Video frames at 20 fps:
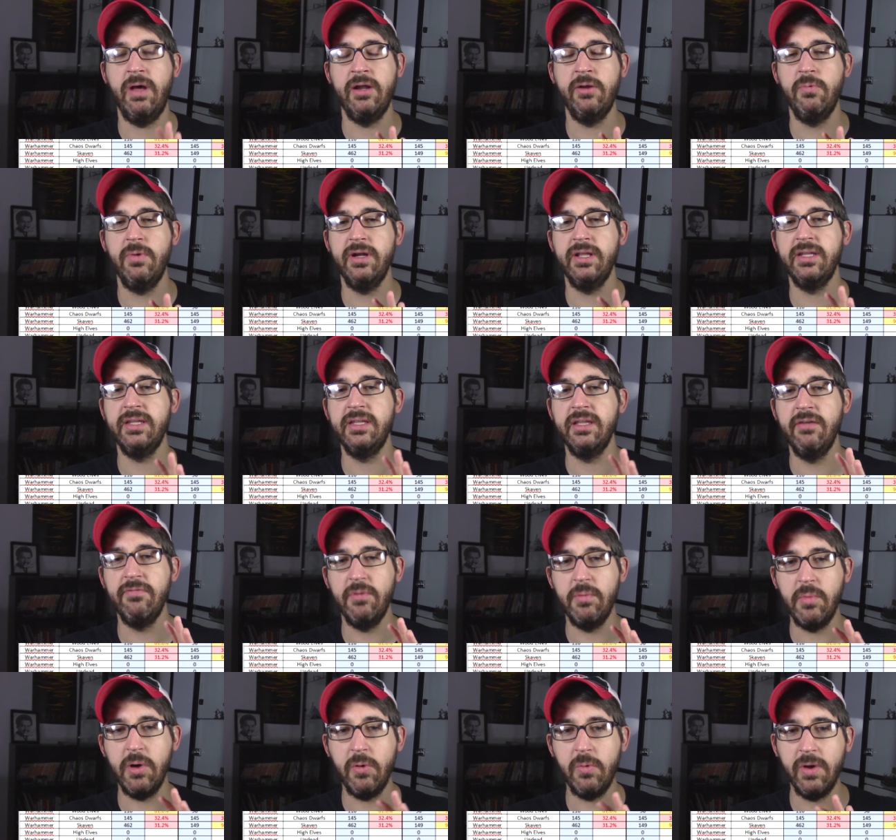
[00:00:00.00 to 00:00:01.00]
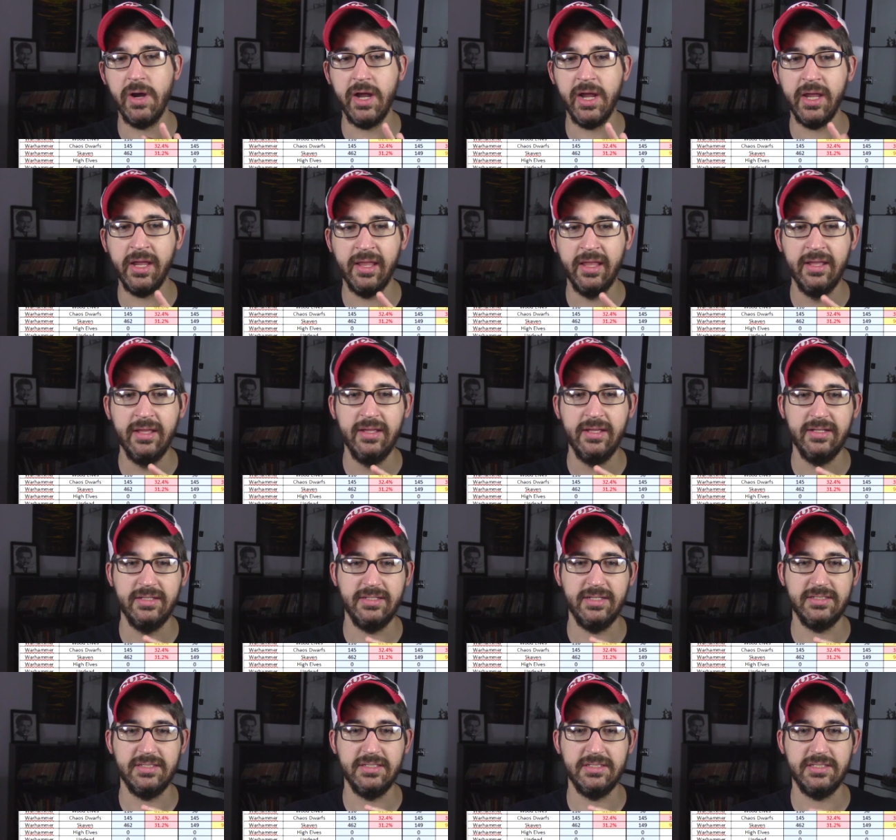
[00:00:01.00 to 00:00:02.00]
want to give them away
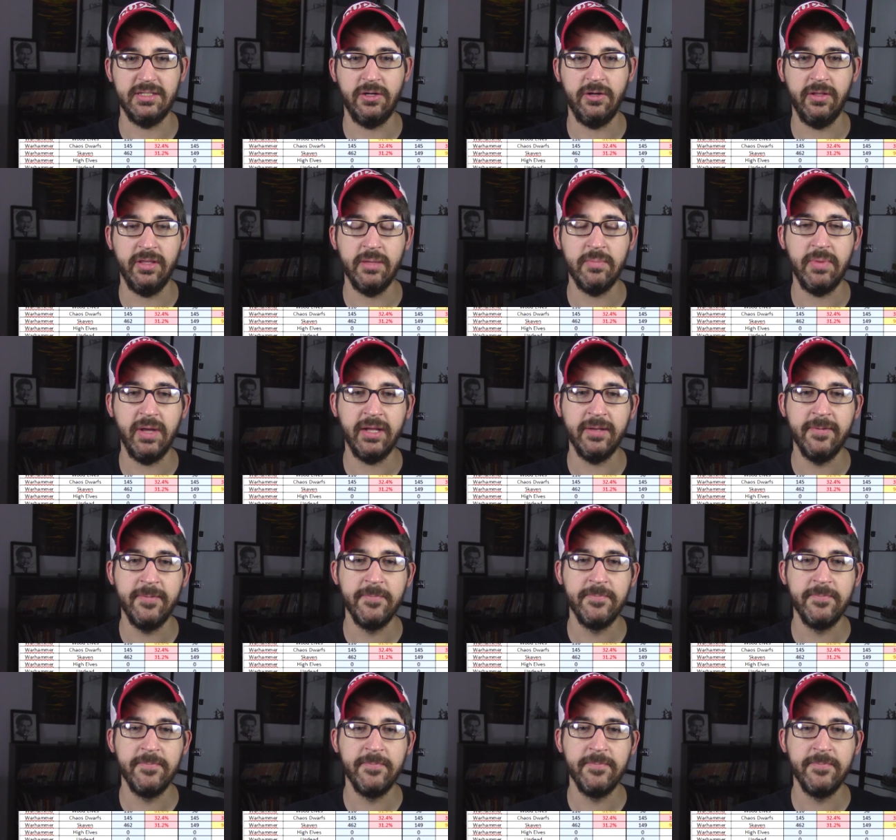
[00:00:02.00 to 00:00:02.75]
necessarily. But